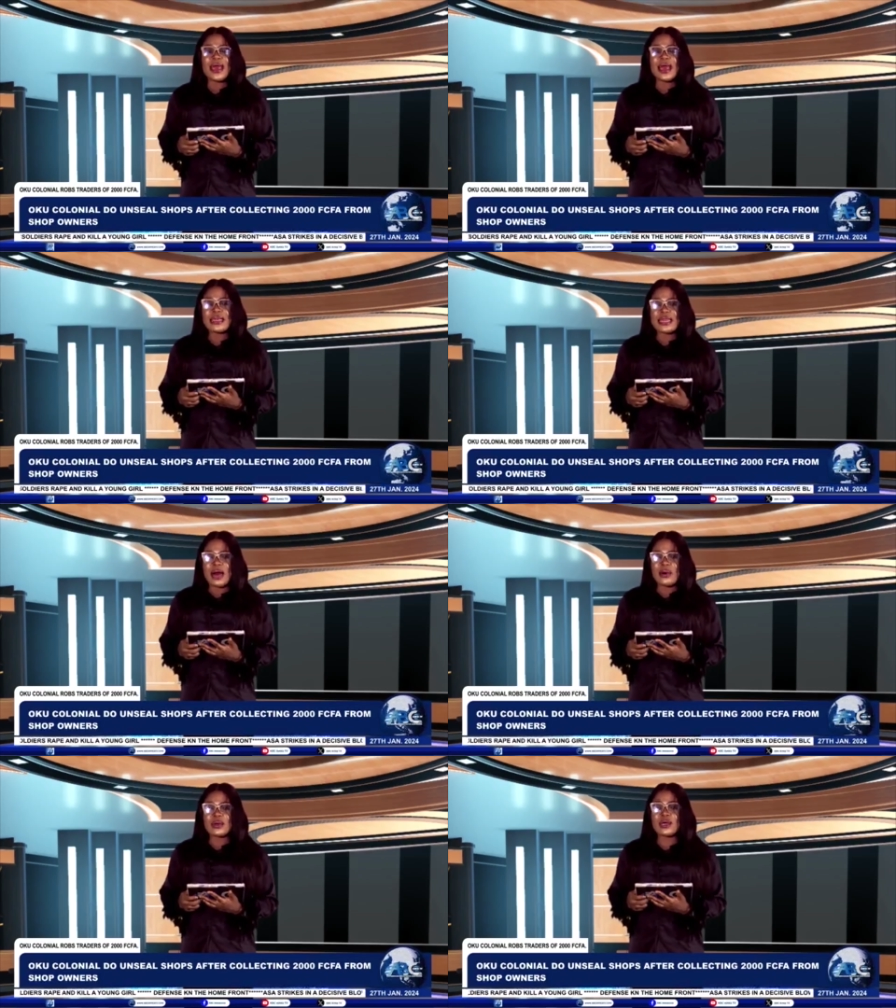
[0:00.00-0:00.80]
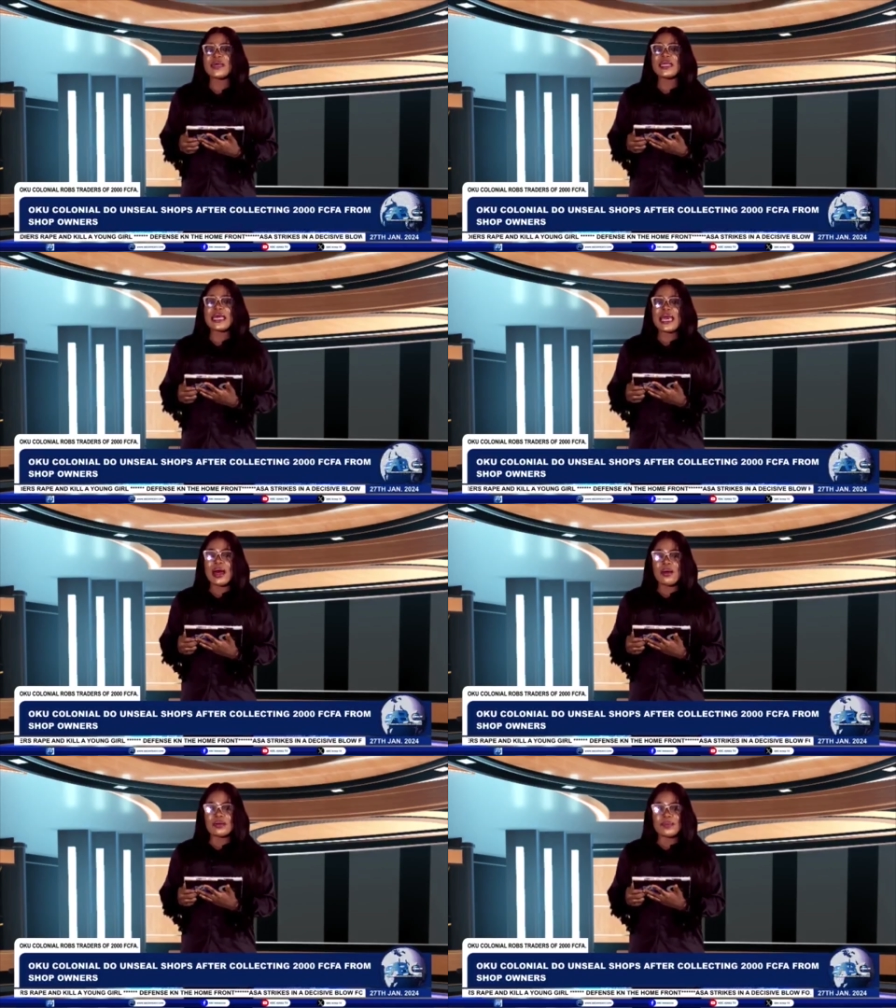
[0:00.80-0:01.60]
and now currently
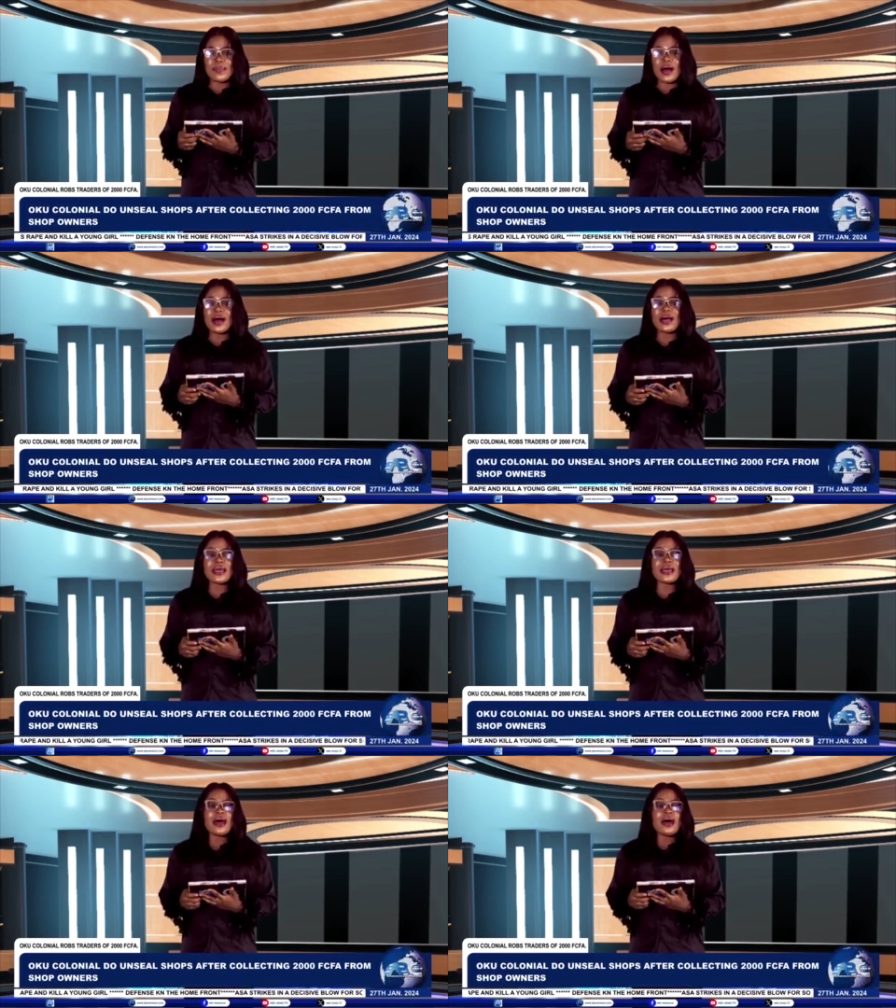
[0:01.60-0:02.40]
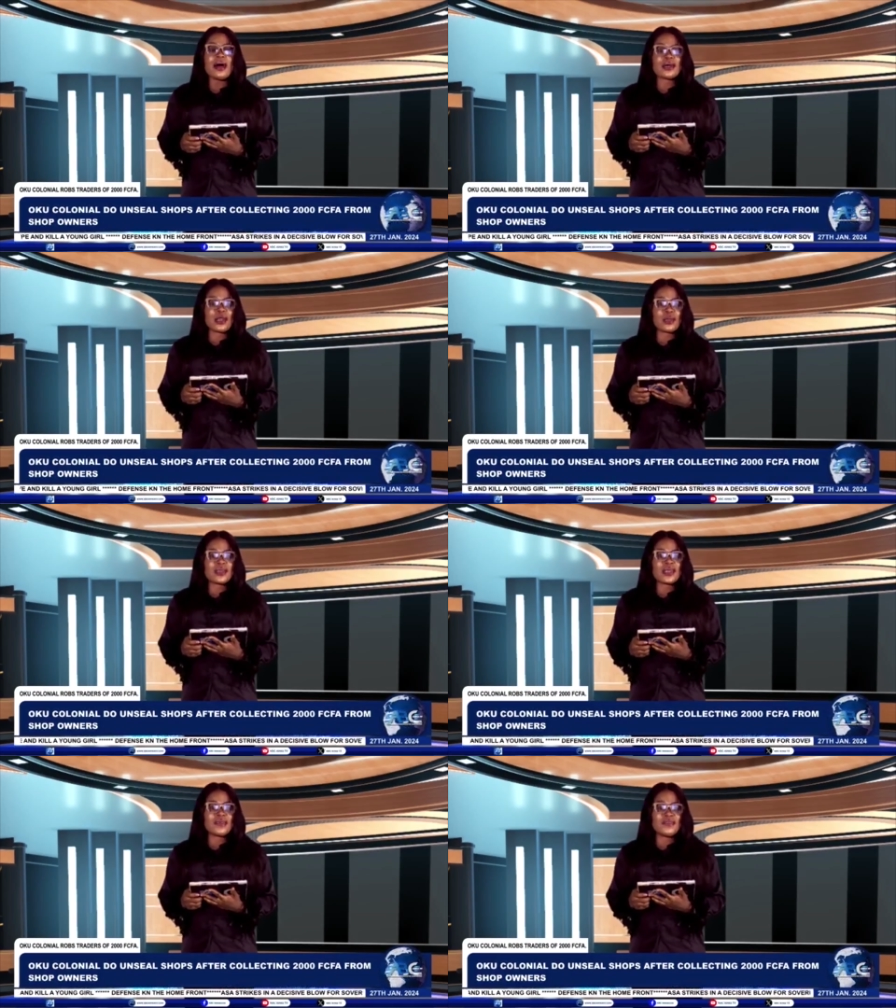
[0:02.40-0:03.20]
held by a
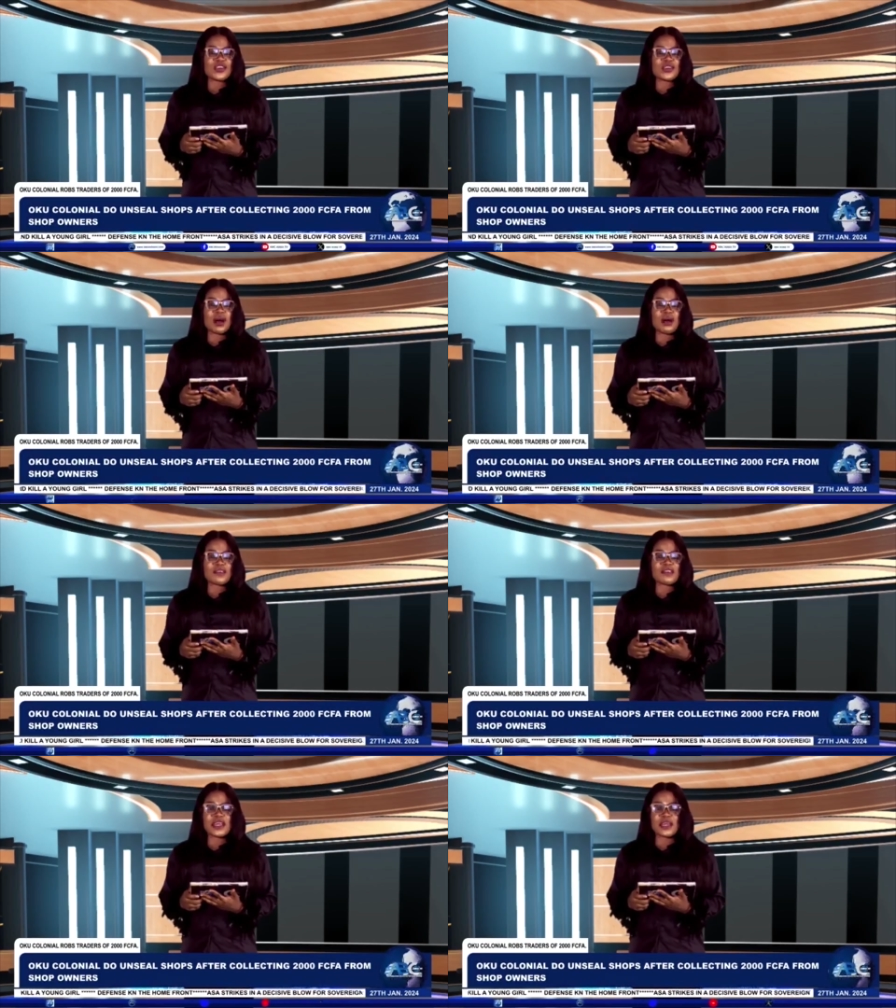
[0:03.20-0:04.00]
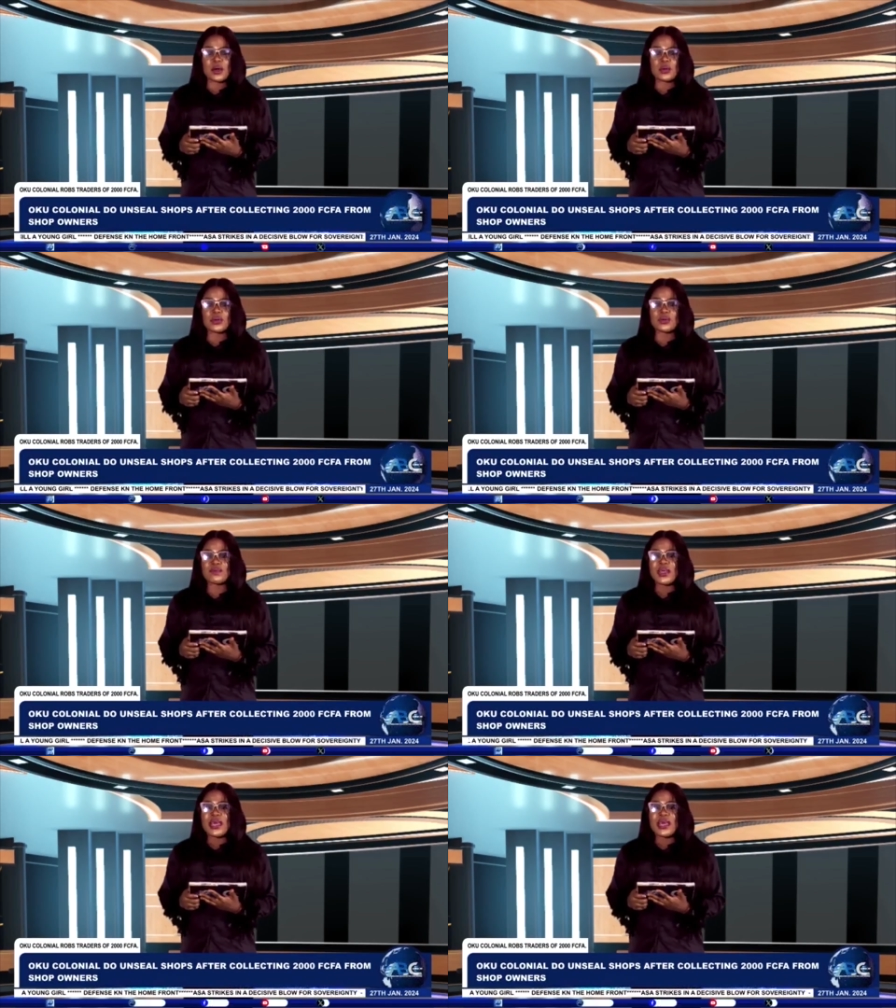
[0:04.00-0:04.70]
colonial divisional officer in Oku